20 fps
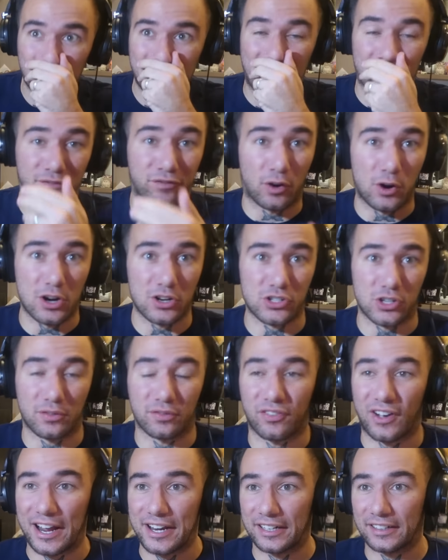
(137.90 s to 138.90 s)
We're gonna have furniture
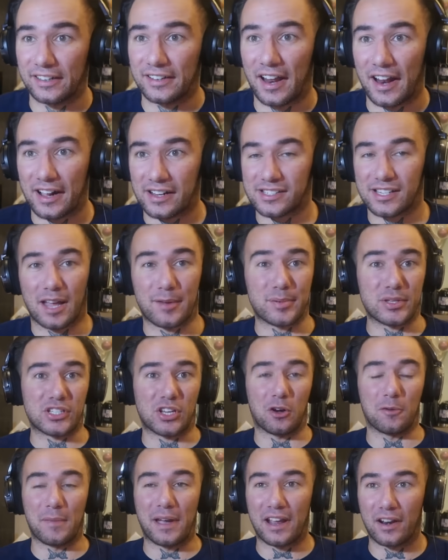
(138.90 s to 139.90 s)
fighting in the next
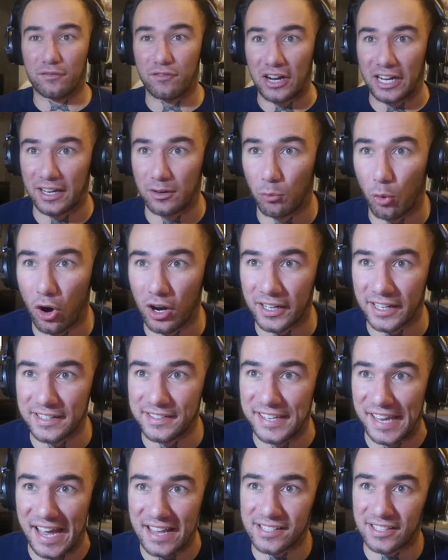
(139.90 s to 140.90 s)
episode, man. A fucking
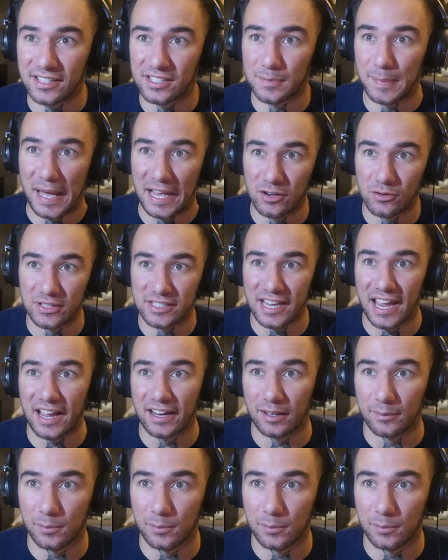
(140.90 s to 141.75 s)
walking desk is about to attack